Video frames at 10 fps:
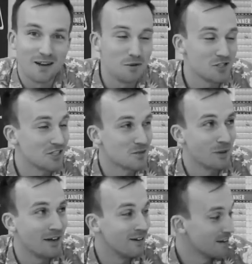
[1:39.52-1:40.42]
which it's
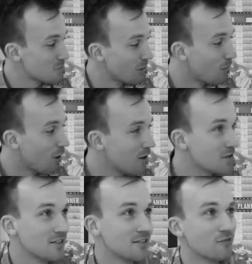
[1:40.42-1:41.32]
been a
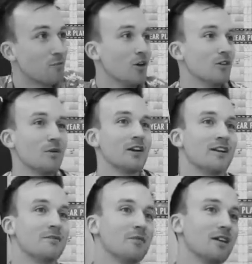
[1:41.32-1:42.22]
while since you've both been
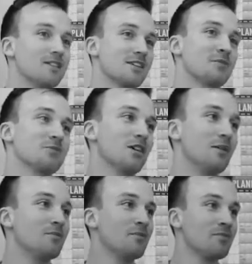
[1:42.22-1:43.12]
here at the same
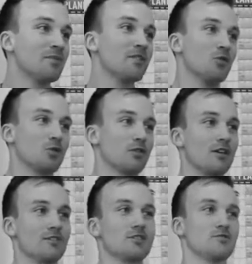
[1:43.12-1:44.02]
time. All
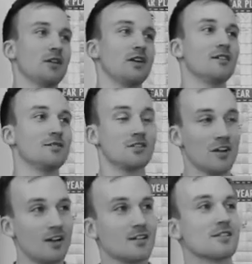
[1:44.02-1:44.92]
three of us have been here. It's
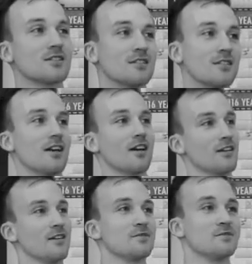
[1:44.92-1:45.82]
nice. I
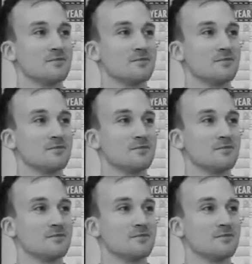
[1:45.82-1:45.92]
like it.